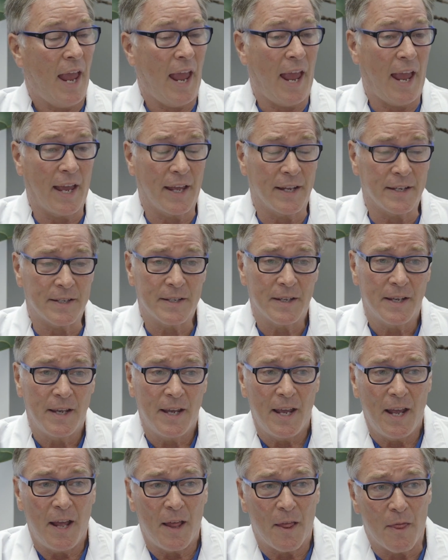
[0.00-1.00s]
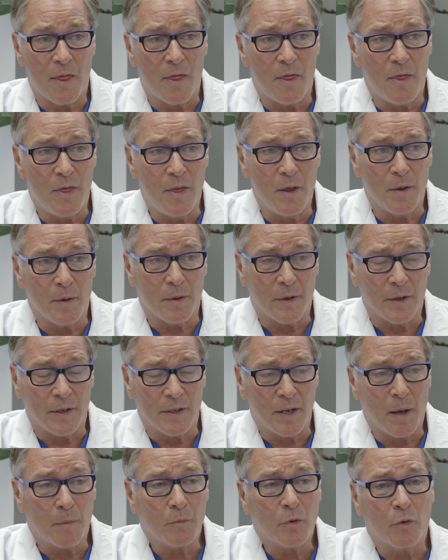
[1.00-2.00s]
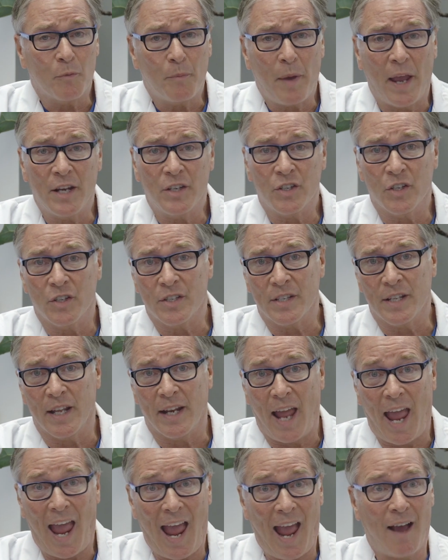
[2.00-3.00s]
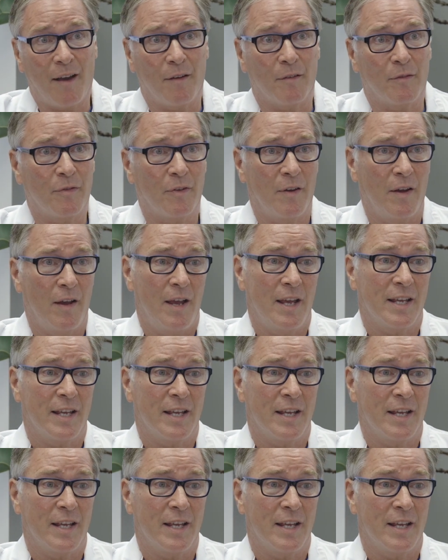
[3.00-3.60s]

And the number of patients that have